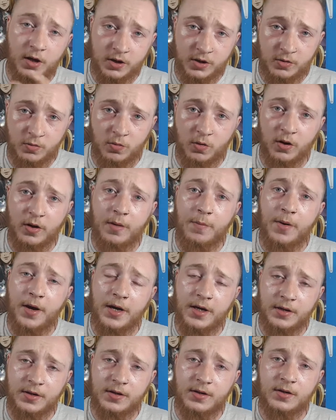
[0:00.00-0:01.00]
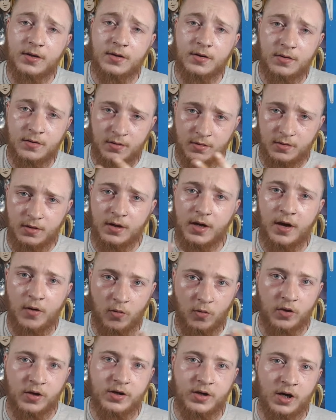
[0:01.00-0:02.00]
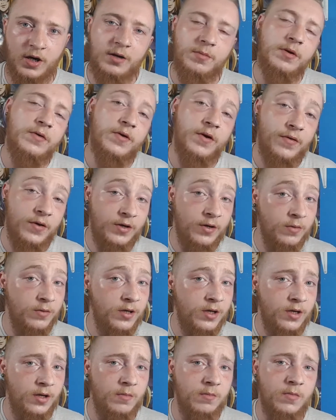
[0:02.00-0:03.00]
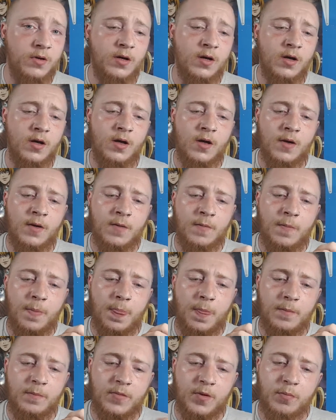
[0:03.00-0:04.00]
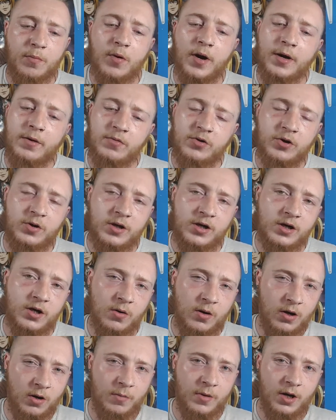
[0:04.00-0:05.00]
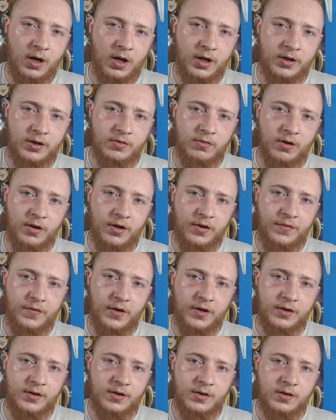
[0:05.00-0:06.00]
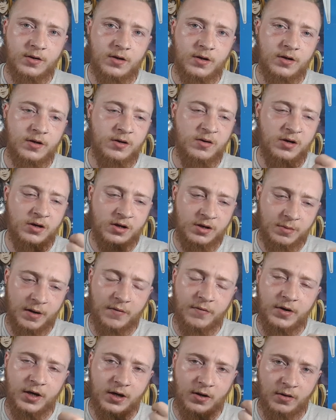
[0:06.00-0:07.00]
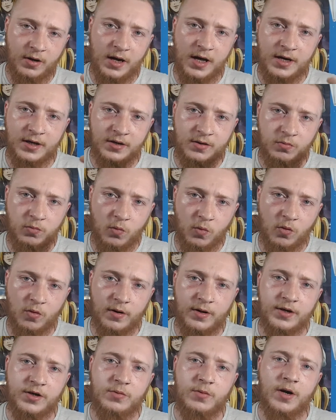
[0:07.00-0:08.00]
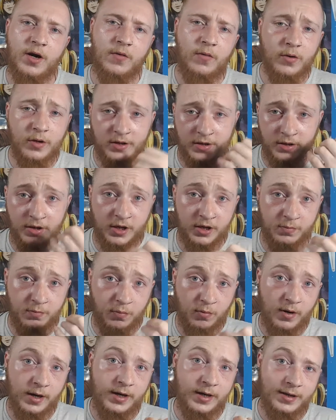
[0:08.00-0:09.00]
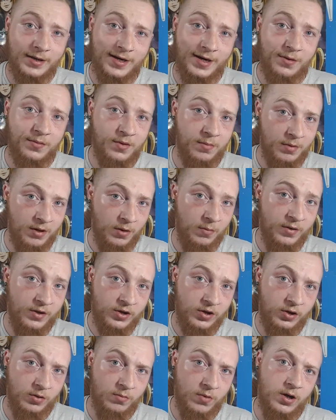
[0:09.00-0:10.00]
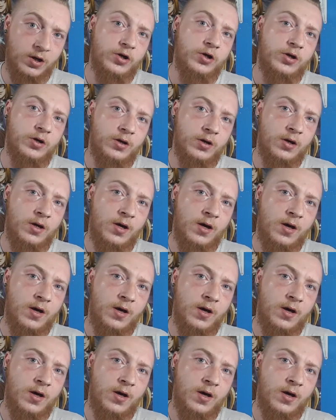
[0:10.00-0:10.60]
that likes to water their paints all the time, even if they don't need them, the browns you need to go a little bit lighter on, I find. You need to have a little less water into it, otherwise it does break it down a little bit too much.